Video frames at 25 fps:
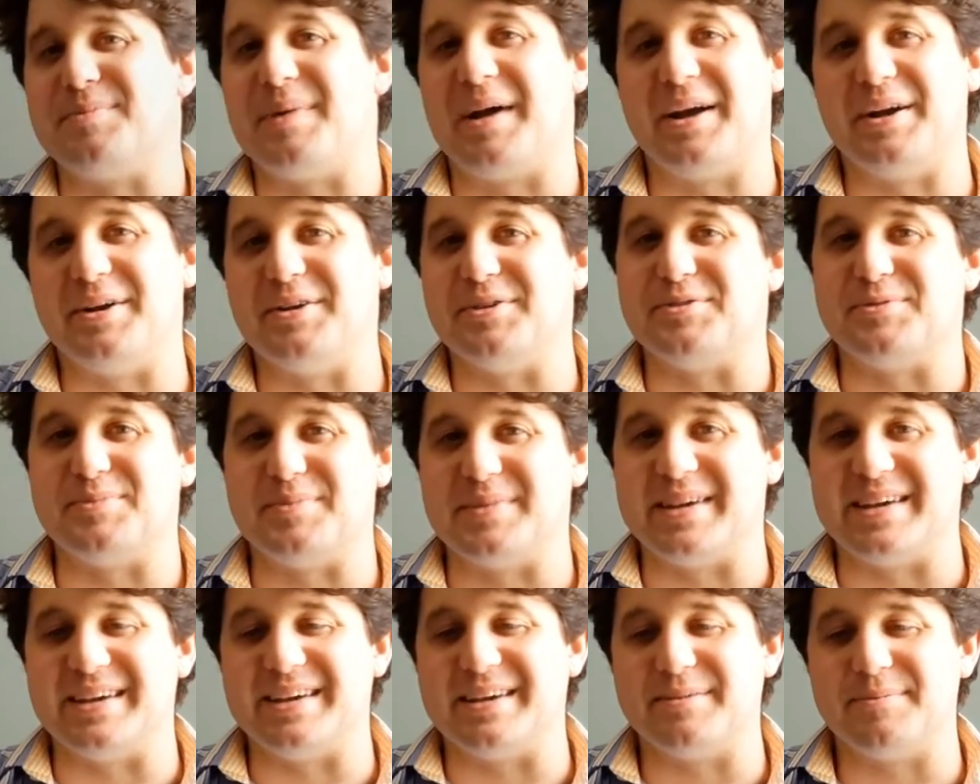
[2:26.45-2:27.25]

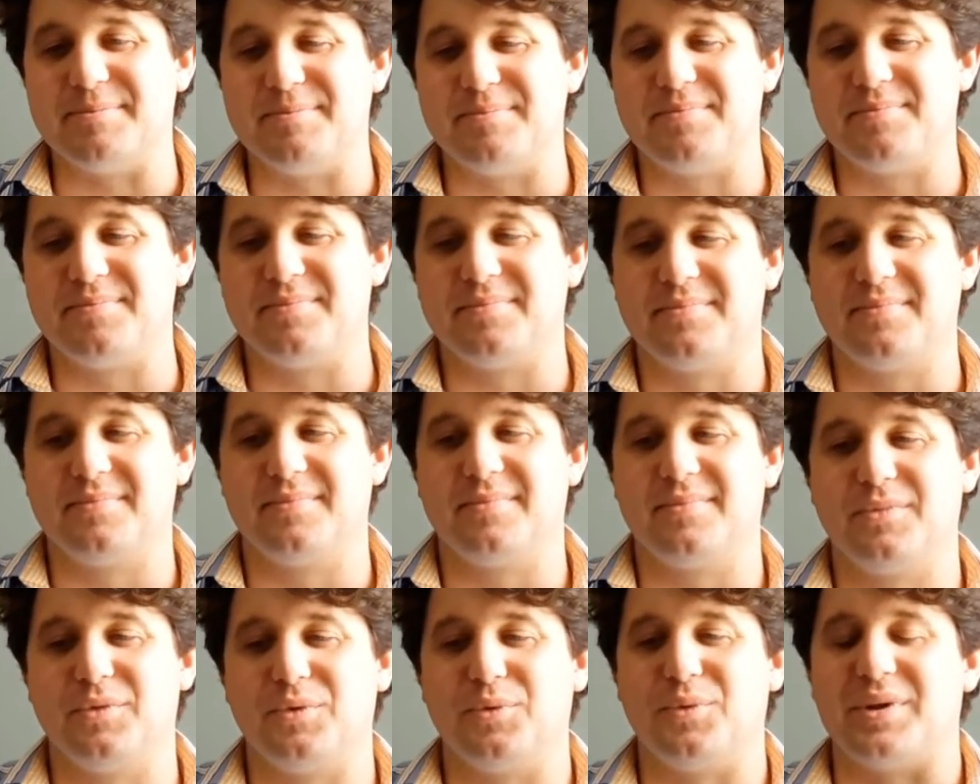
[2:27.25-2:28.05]
inspires me
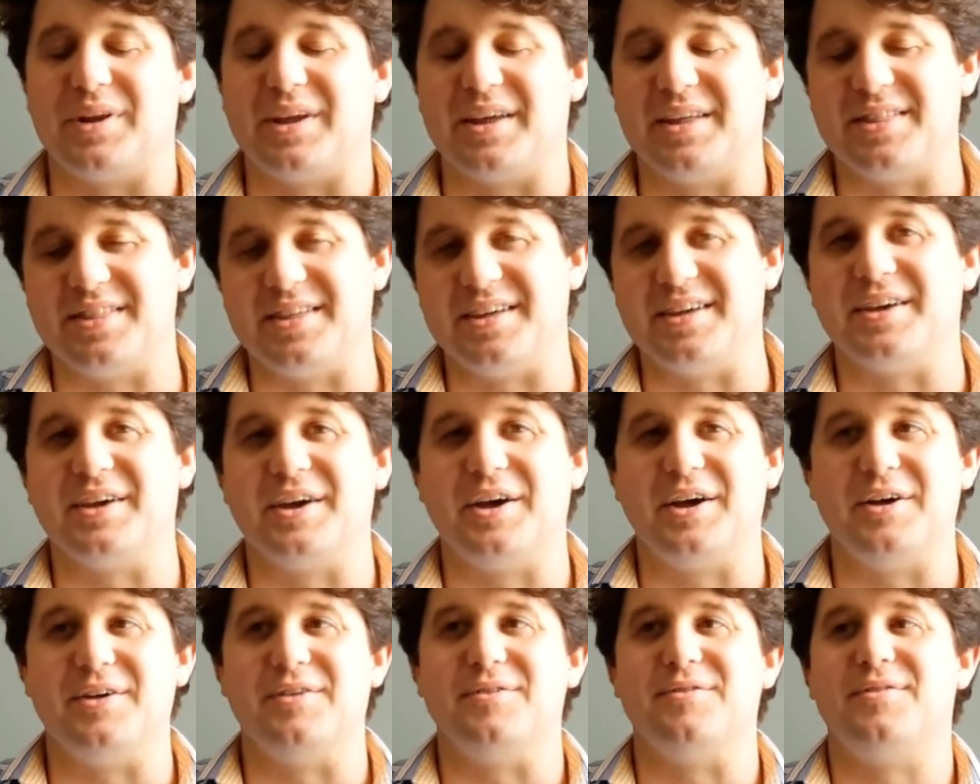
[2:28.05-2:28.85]
when I
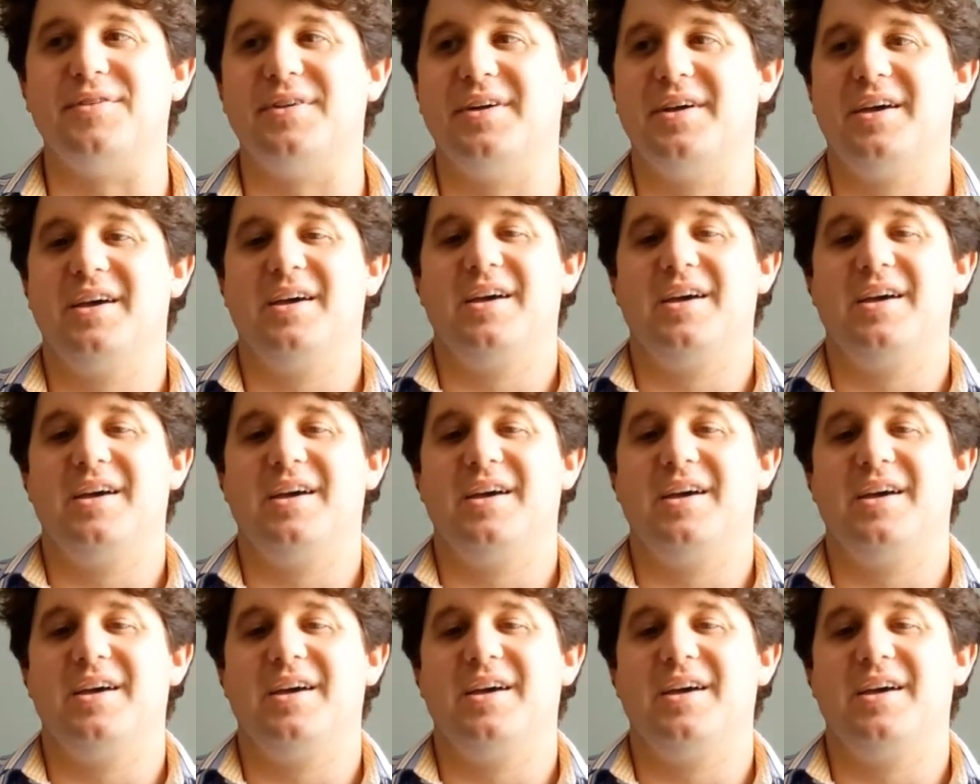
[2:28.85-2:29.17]
think of